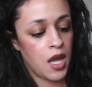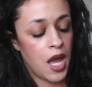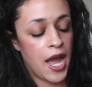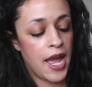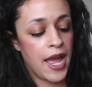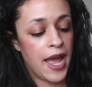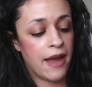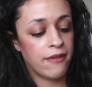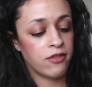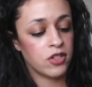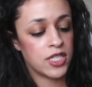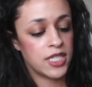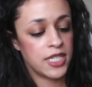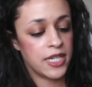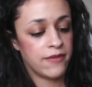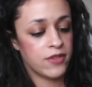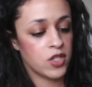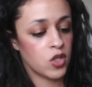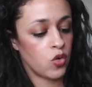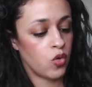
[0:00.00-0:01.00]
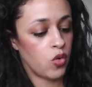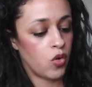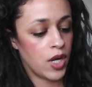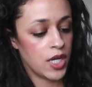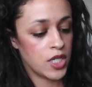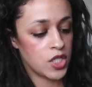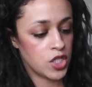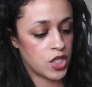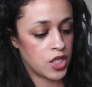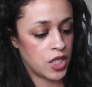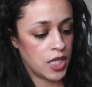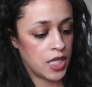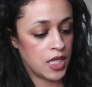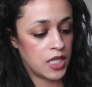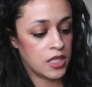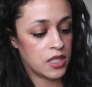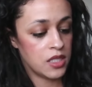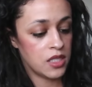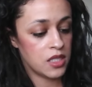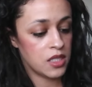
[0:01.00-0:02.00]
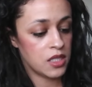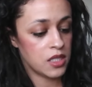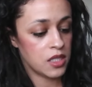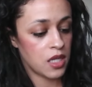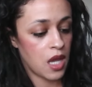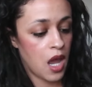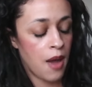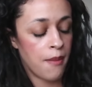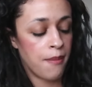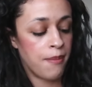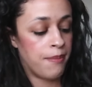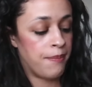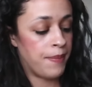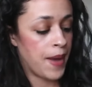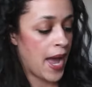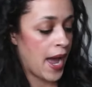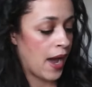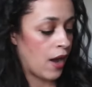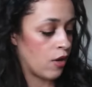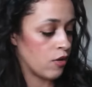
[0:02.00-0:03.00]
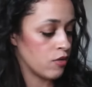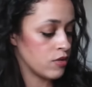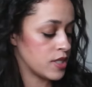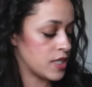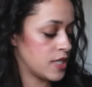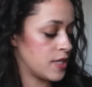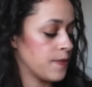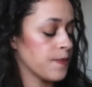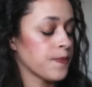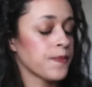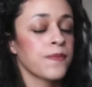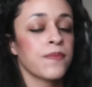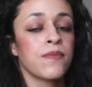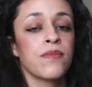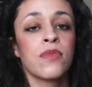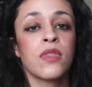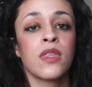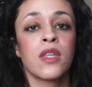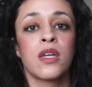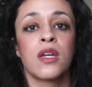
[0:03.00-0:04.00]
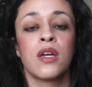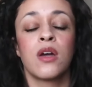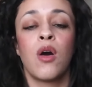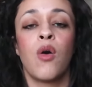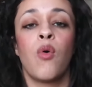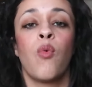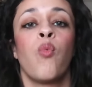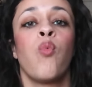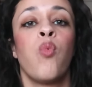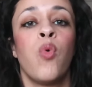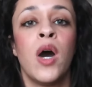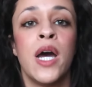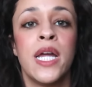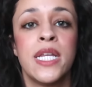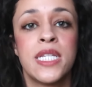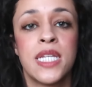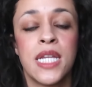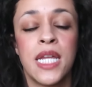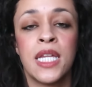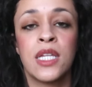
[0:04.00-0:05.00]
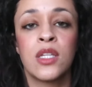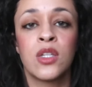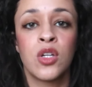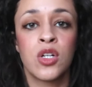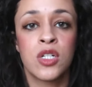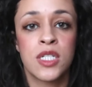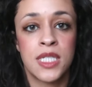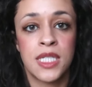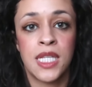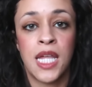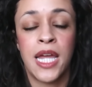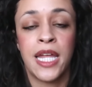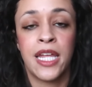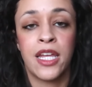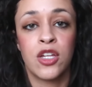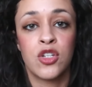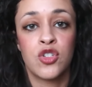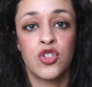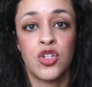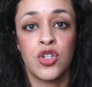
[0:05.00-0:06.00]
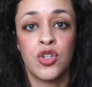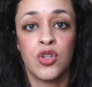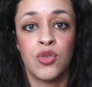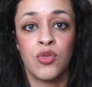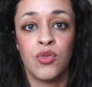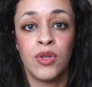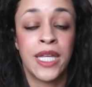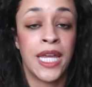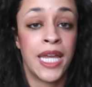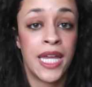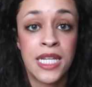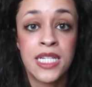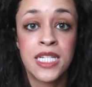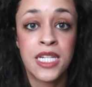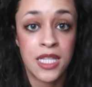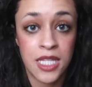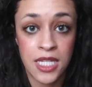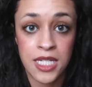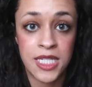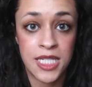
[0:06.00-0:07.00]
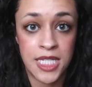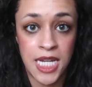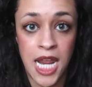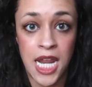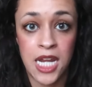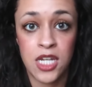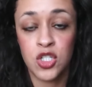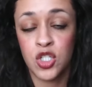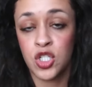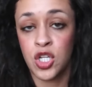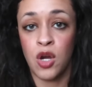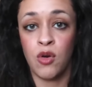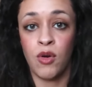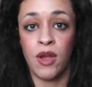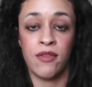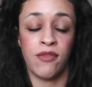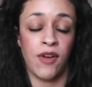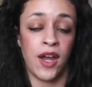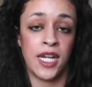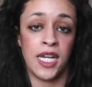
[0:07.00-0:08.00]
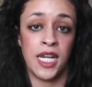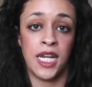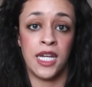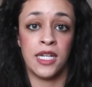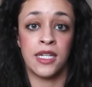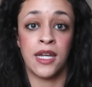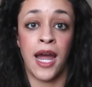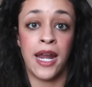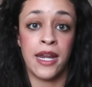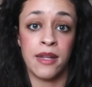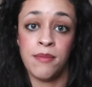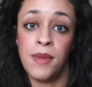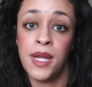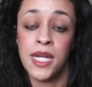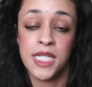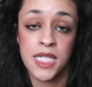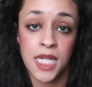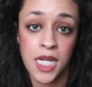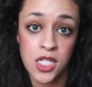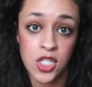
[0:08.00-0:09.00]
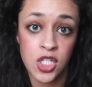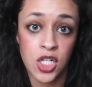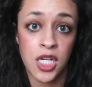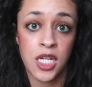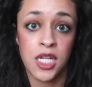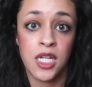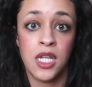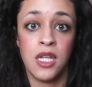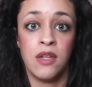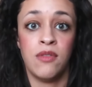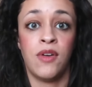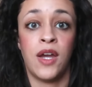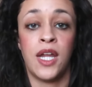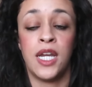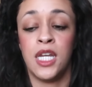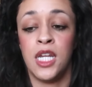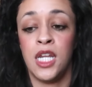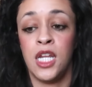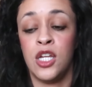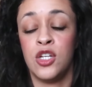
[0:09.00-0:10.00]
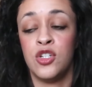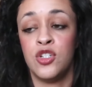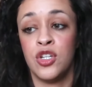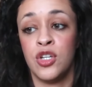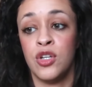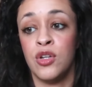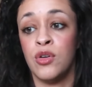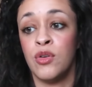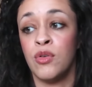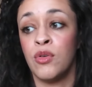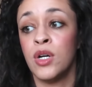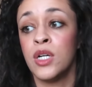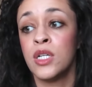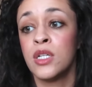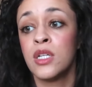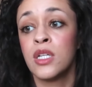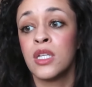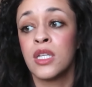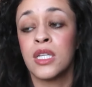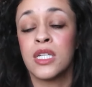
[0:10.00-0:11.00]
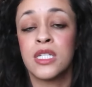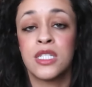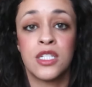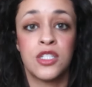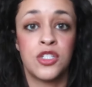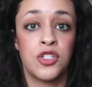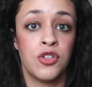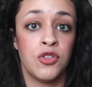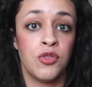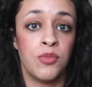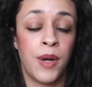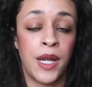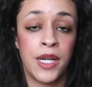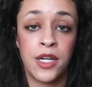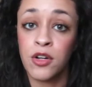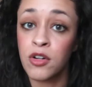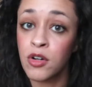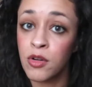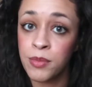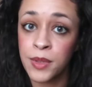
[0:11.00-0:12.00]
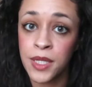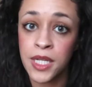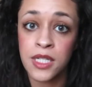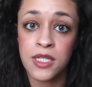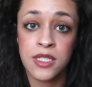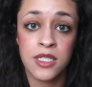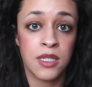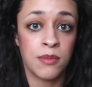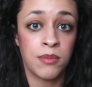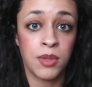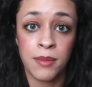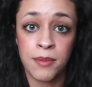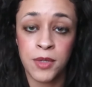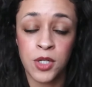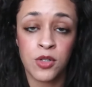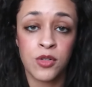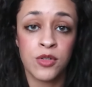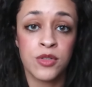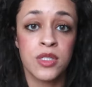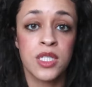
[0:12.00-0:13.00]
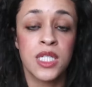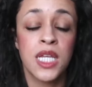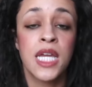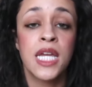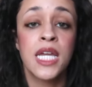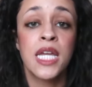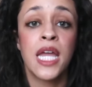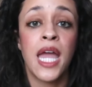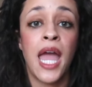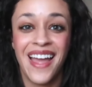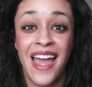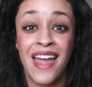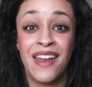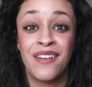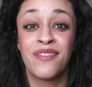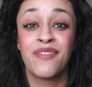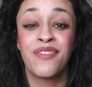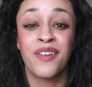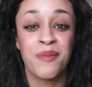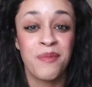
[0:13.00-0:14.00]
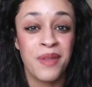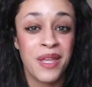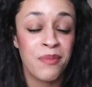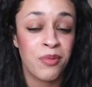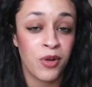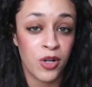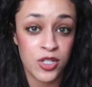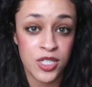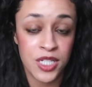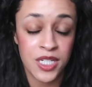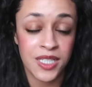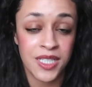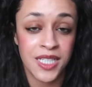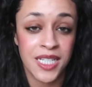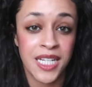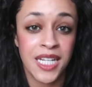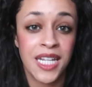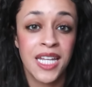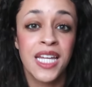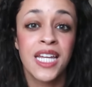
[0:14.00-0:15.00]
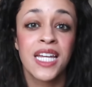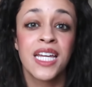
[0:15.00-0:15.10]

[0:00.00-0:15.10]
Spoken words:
I have received questions about what it looks like to get into this state. So if I need guided meditation, if I need to listen to binaural beats, subliminals, and for me personally,